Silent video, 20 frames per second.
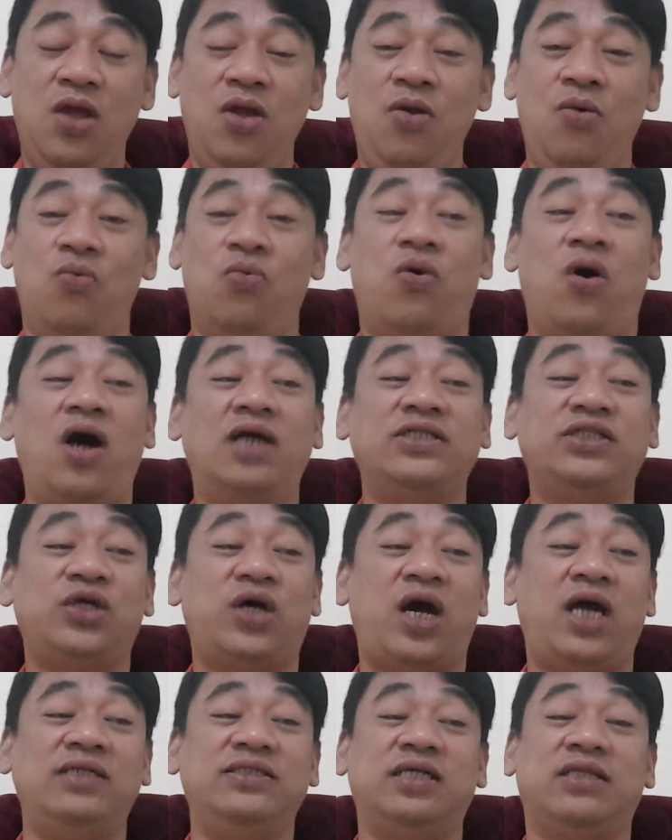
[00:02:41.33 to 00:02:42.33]
What
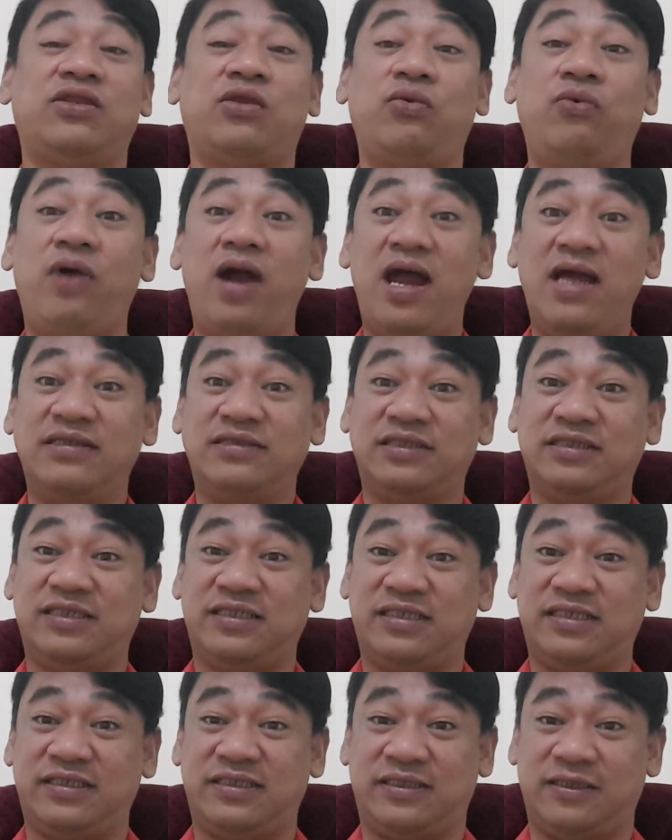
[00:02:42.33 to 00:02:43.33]
are the
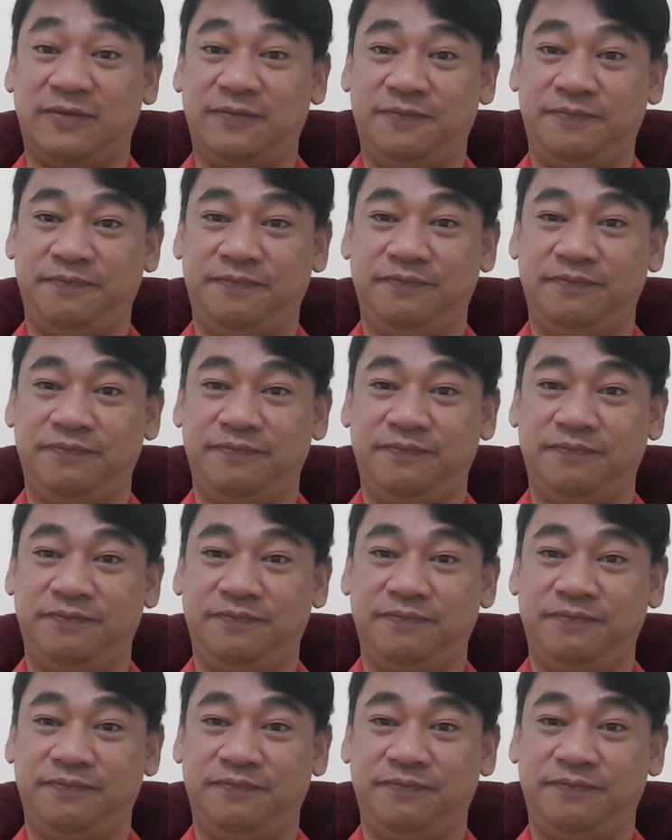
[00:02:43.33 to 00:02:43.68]
threats,